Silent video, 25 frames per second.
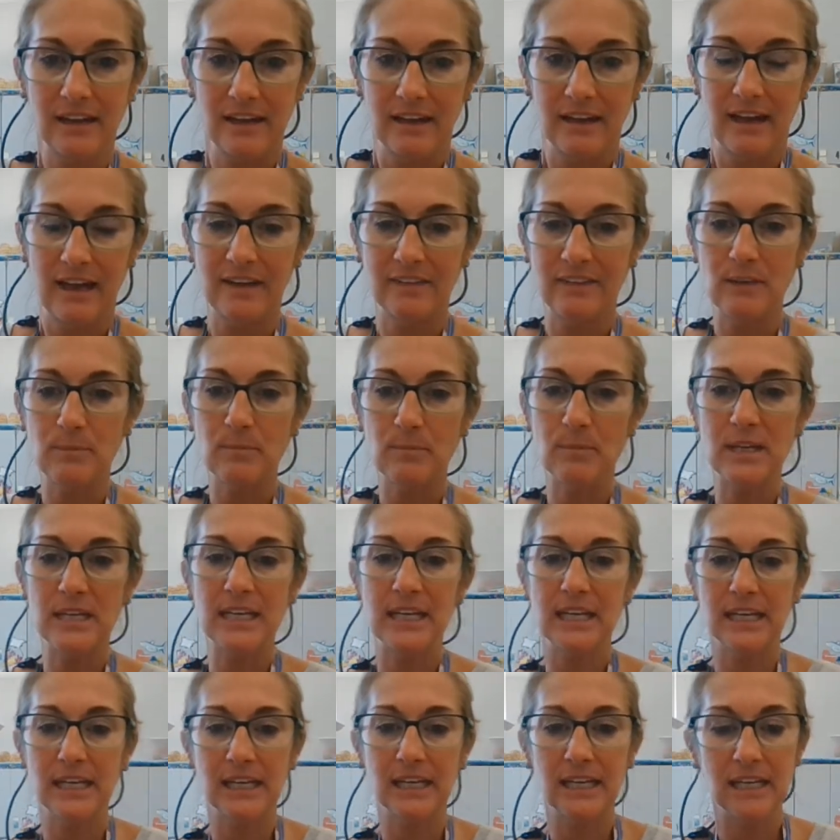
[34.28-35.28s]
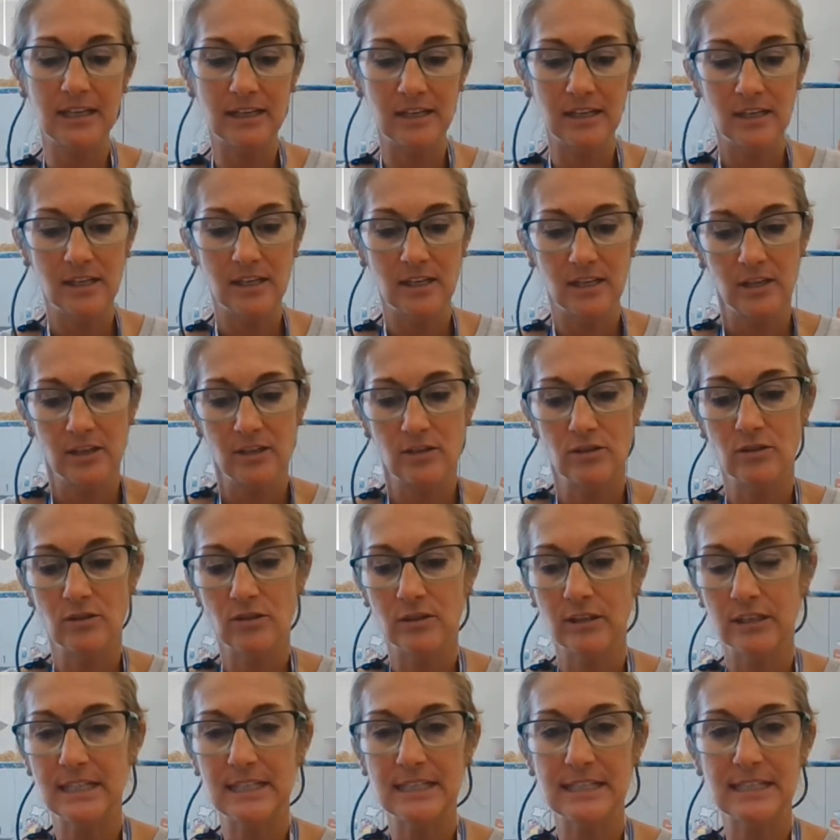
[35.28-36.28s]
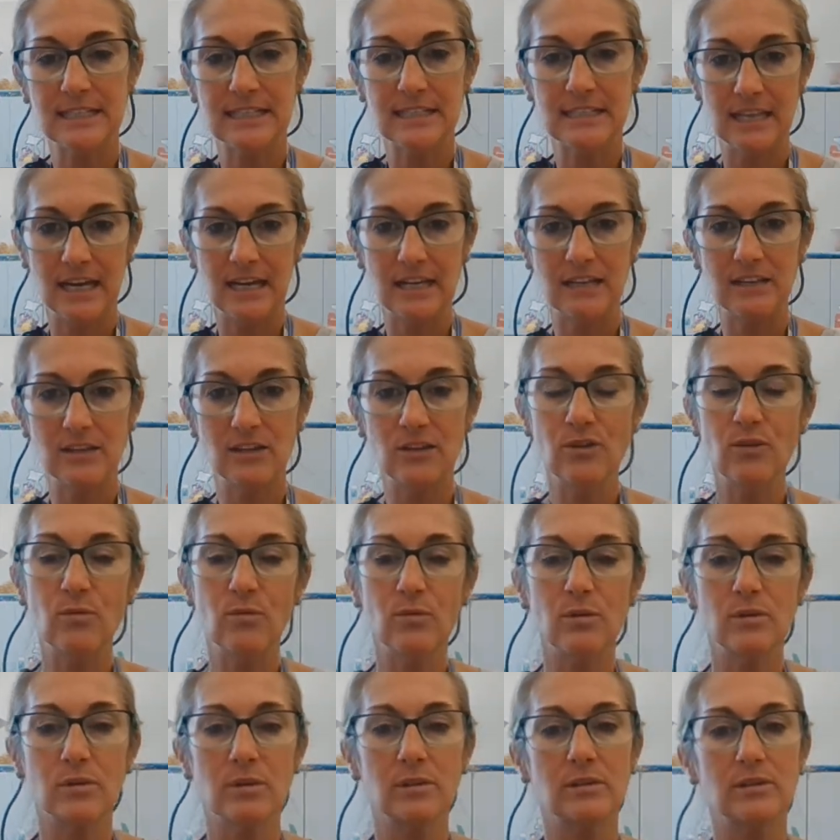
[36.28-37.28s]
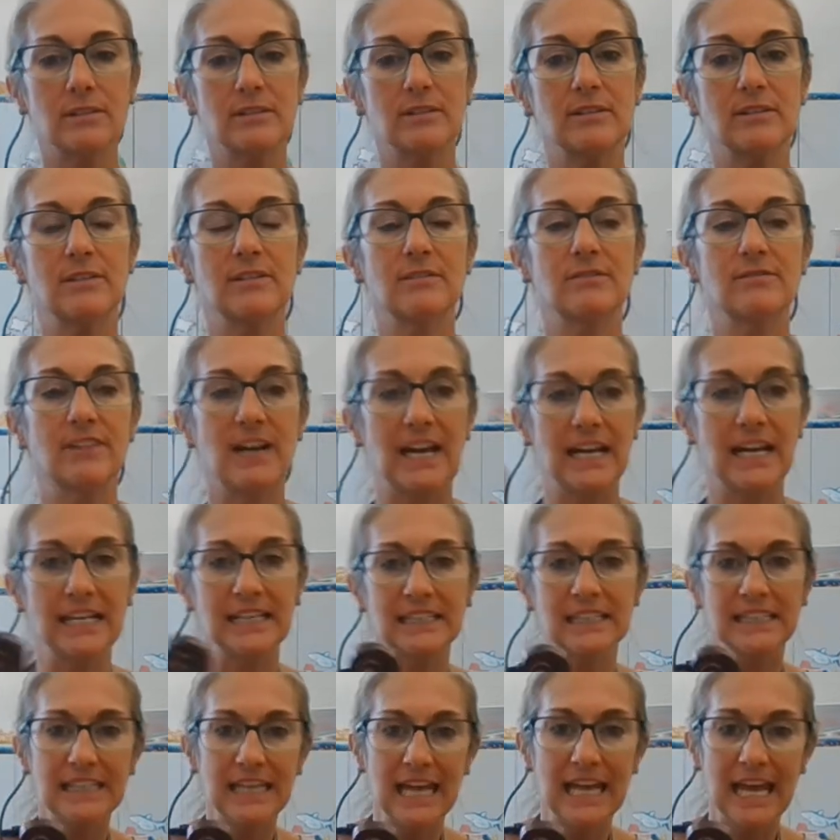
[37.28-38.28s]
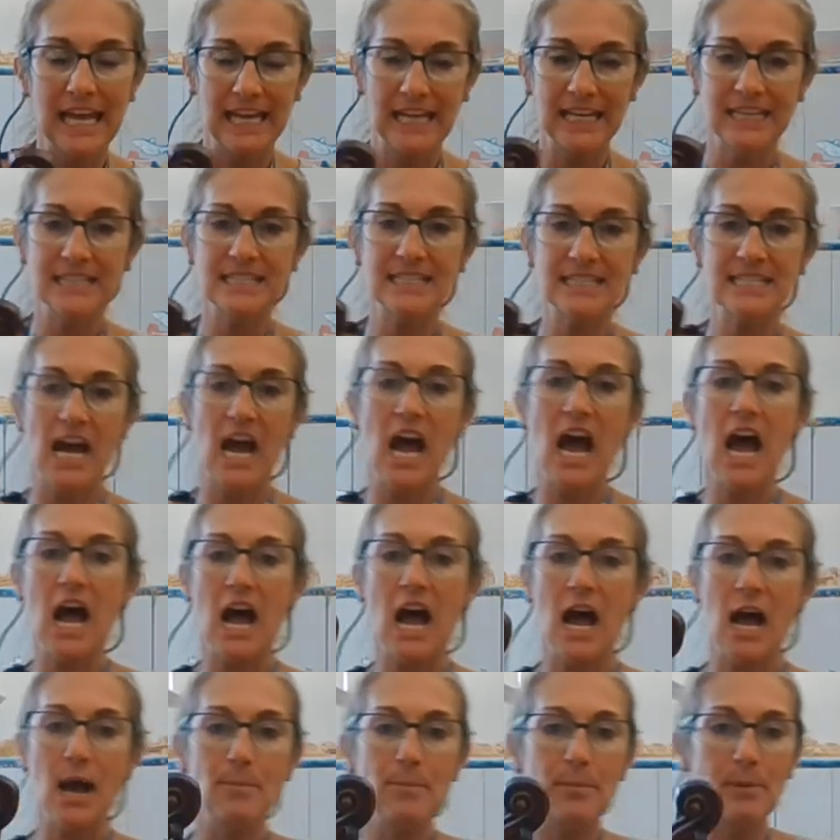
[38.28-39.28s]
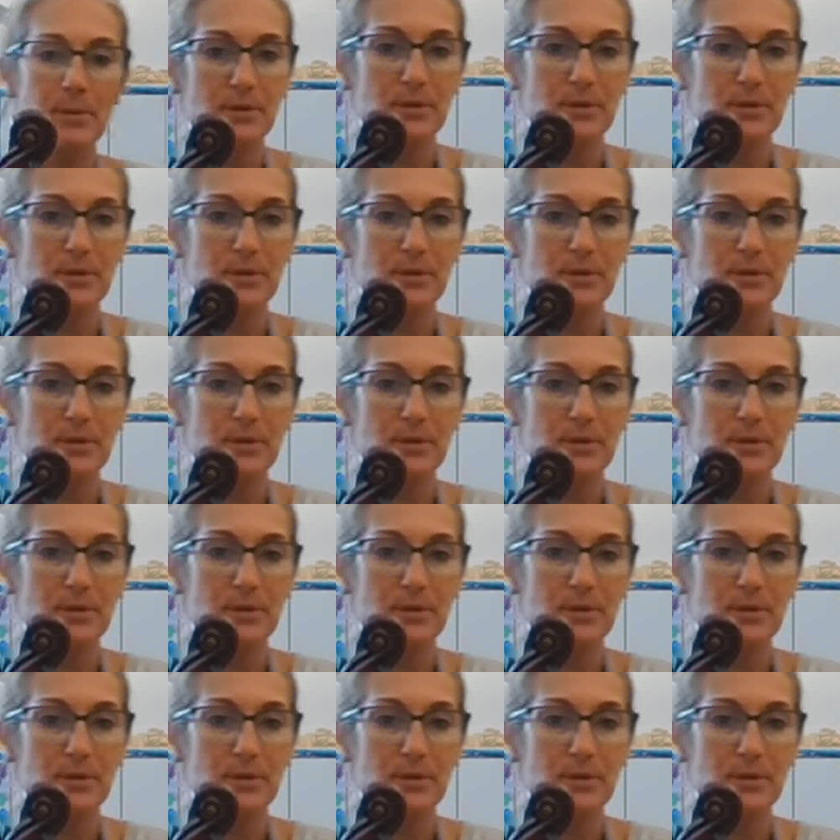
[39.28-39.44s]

at the beginning. You're going to set your violin hand up.